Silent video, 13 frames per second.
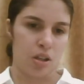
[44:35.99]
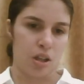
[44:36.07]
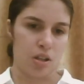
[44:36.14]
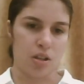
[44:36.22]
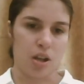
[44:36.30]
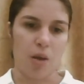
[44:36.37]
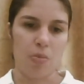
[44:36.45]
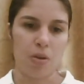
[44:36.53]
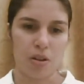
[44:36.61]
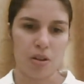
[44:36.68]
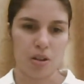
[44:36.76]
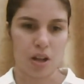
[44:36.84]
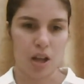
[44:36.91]

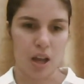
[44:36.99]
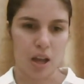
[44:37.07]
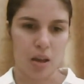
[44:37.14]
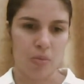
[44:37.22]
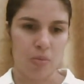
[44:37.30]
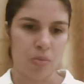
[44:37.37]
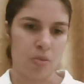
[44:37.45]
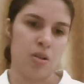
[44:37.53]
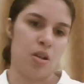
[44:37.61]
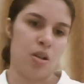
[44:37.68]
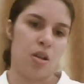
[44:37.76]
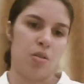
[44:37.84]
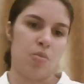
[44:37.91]
assignment,
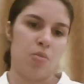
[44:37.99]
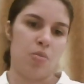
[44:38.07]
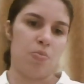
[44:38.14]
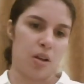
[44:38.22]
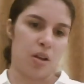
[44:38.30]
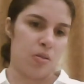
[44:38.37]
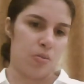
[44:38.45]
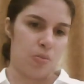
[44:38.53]
but